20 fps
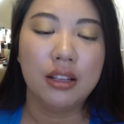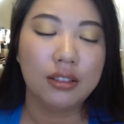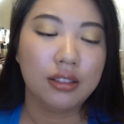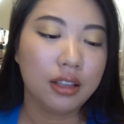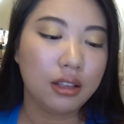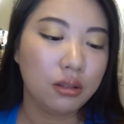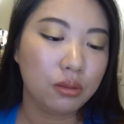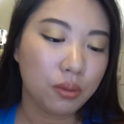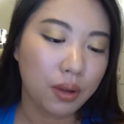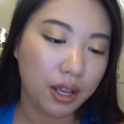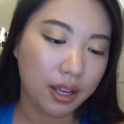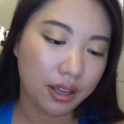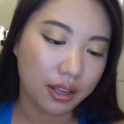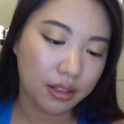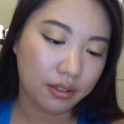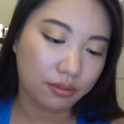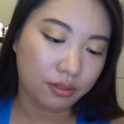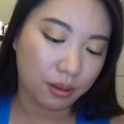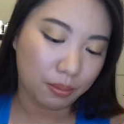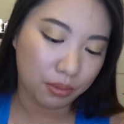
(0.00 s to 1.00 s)
This one
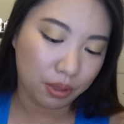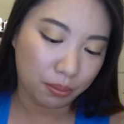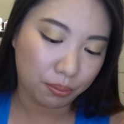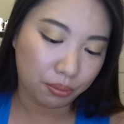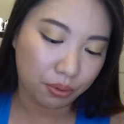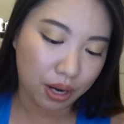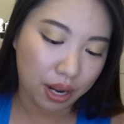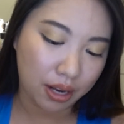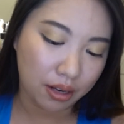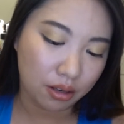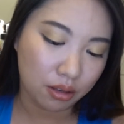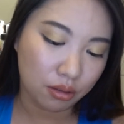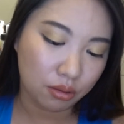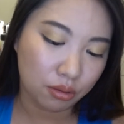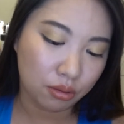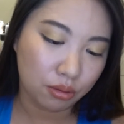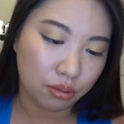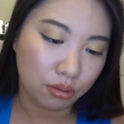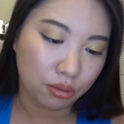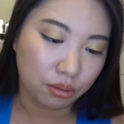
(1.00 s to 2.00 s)
is from the brand
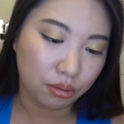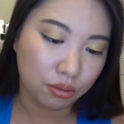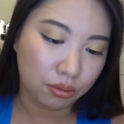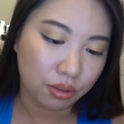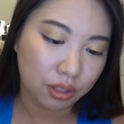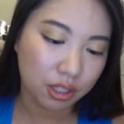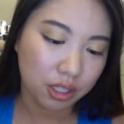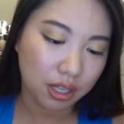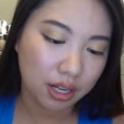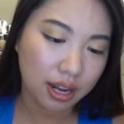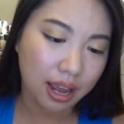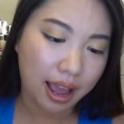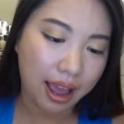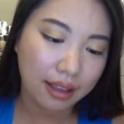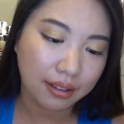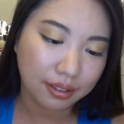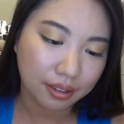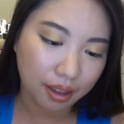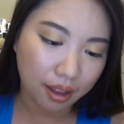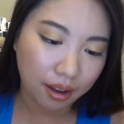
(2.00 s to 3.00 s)
Scunci.
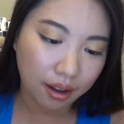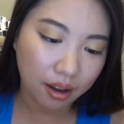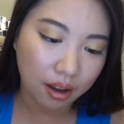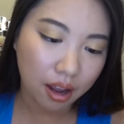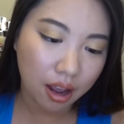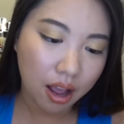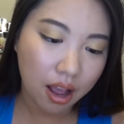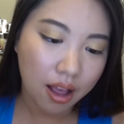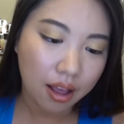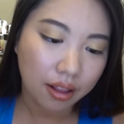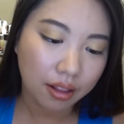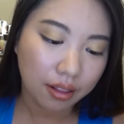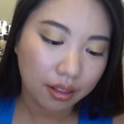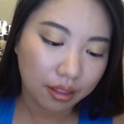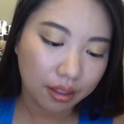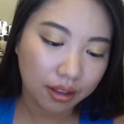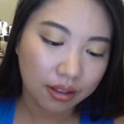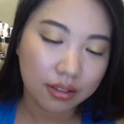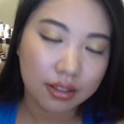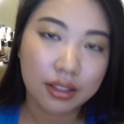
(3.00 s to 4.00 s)
I think
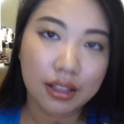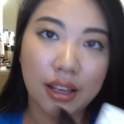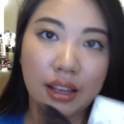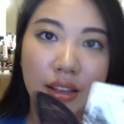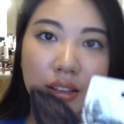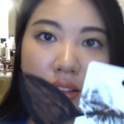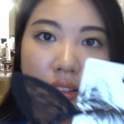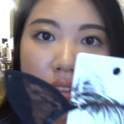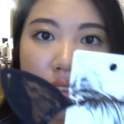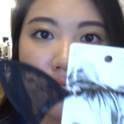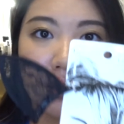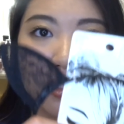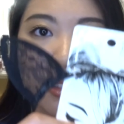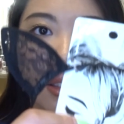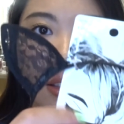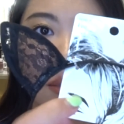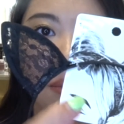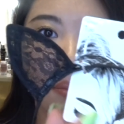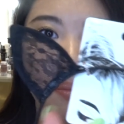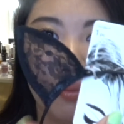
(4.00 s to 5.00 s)
this
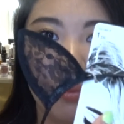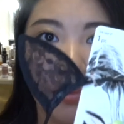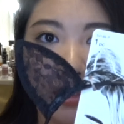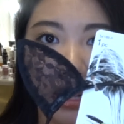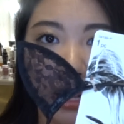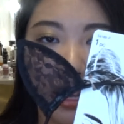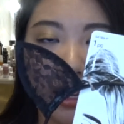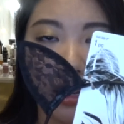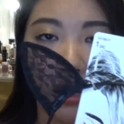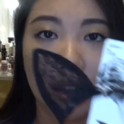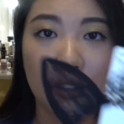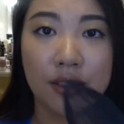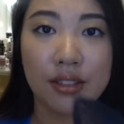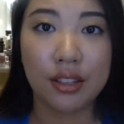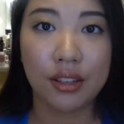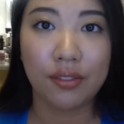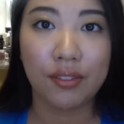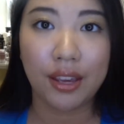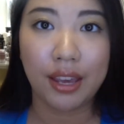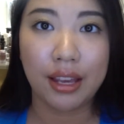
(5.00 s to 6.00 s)
is like a
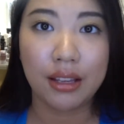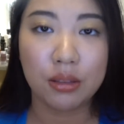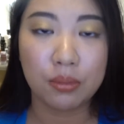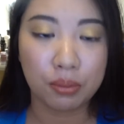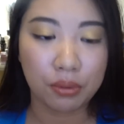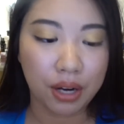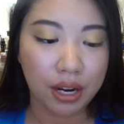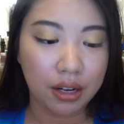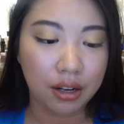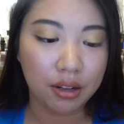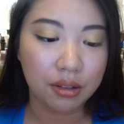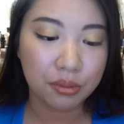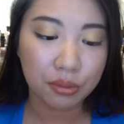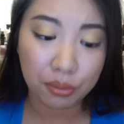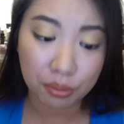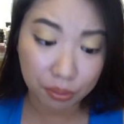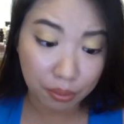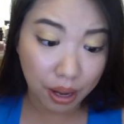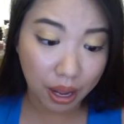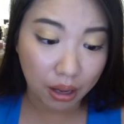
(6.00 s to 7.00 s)
CVS brand as
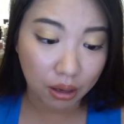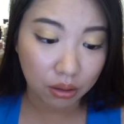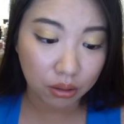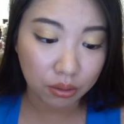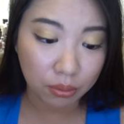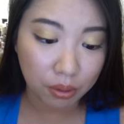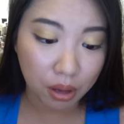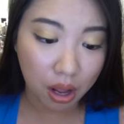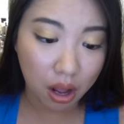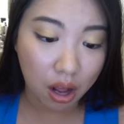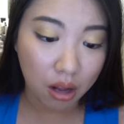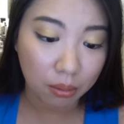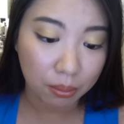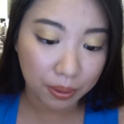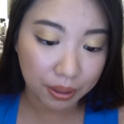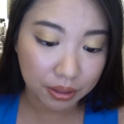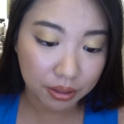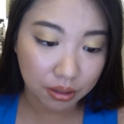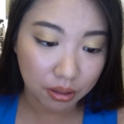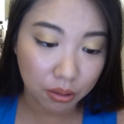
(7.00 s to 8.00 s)
well.
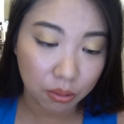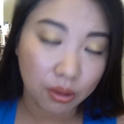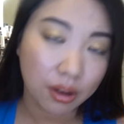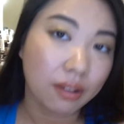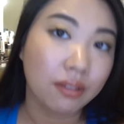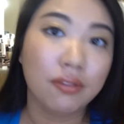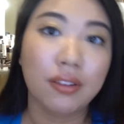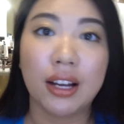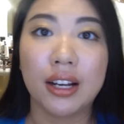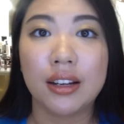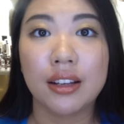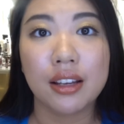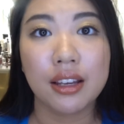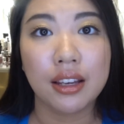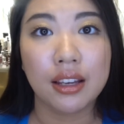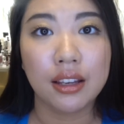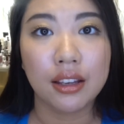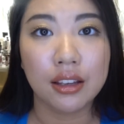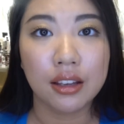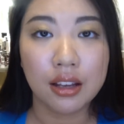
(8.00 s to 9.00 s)
Obviously, you can find it
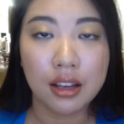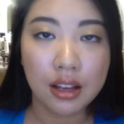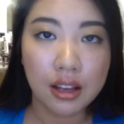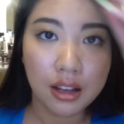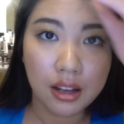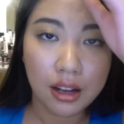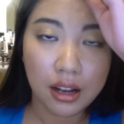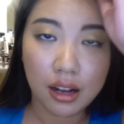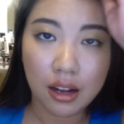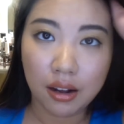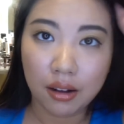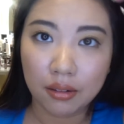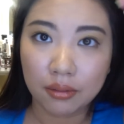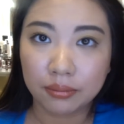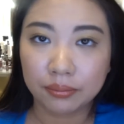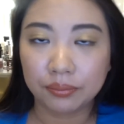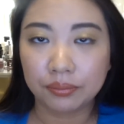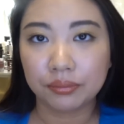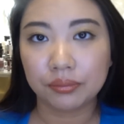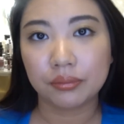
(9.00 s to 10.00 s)
in
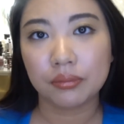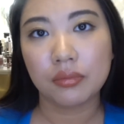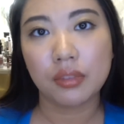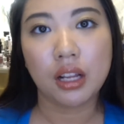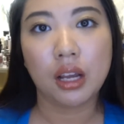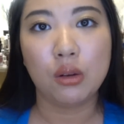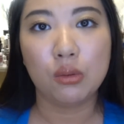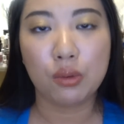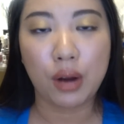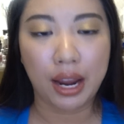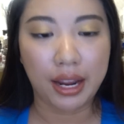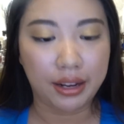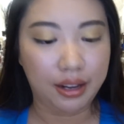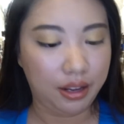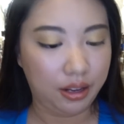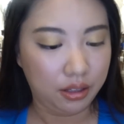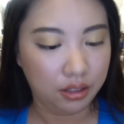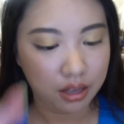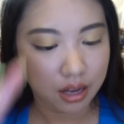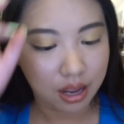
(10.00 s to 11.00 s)
um, Rite
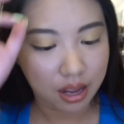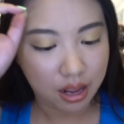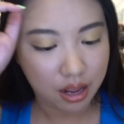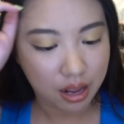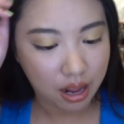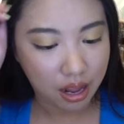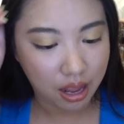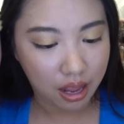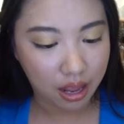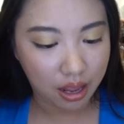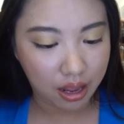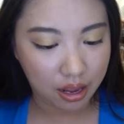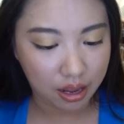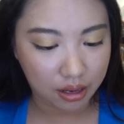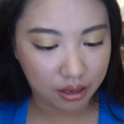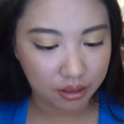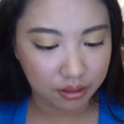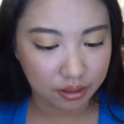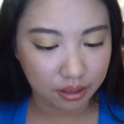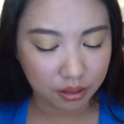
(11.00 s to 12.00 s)
Aid
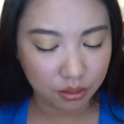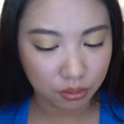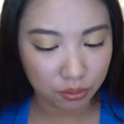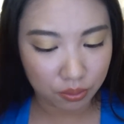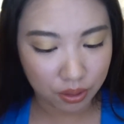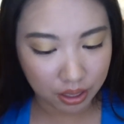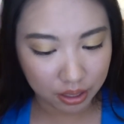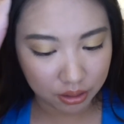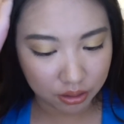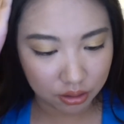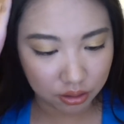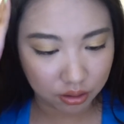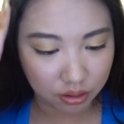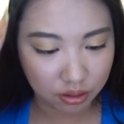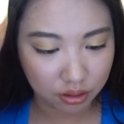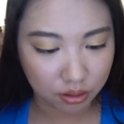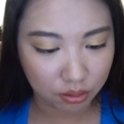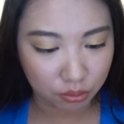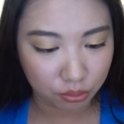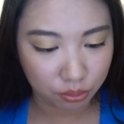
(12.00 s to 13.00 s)
and this one
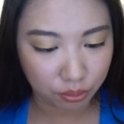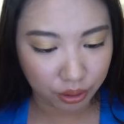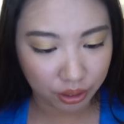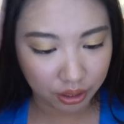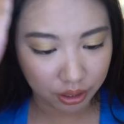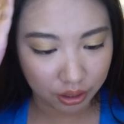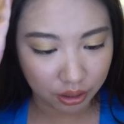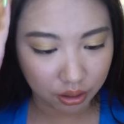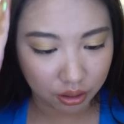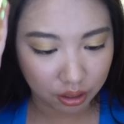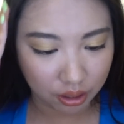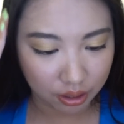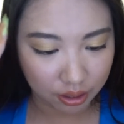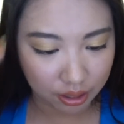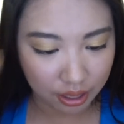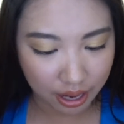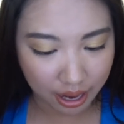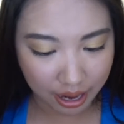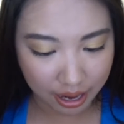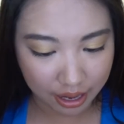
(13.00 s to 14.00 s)
just really
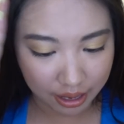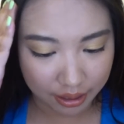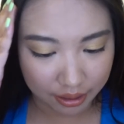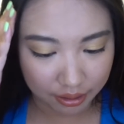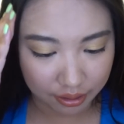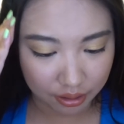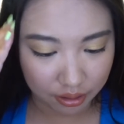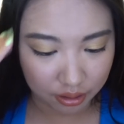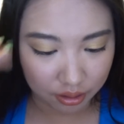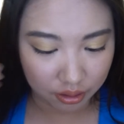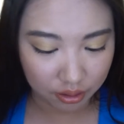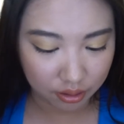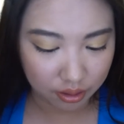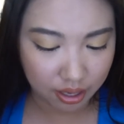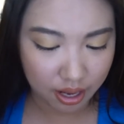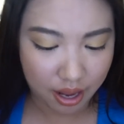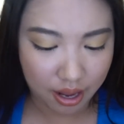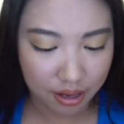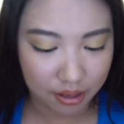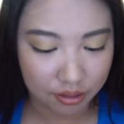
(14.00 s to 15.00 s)
good and uh,
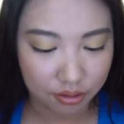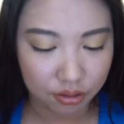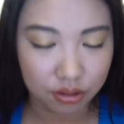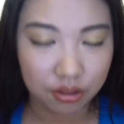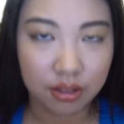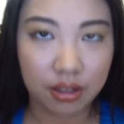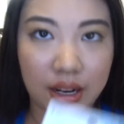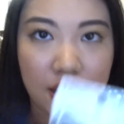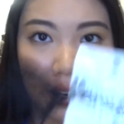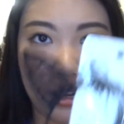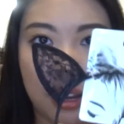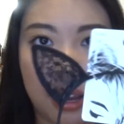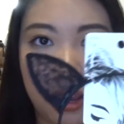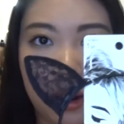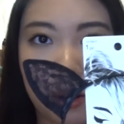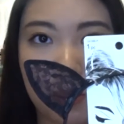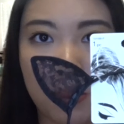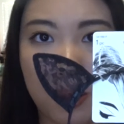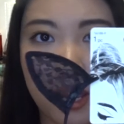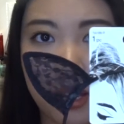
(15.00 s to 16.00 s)
yeah it's just like a
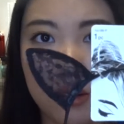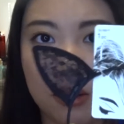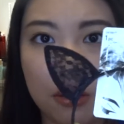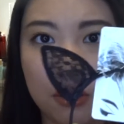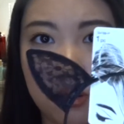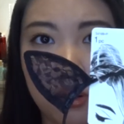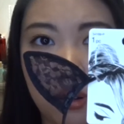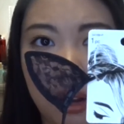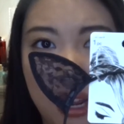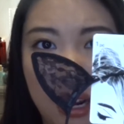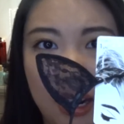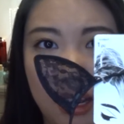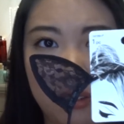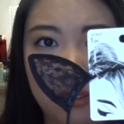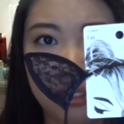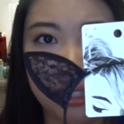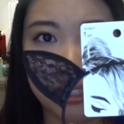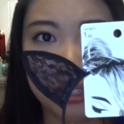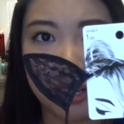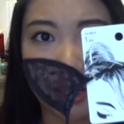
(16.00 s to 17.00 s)
hairband so I
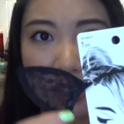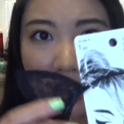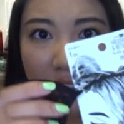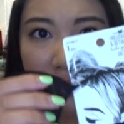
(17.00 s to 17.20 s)
love this kind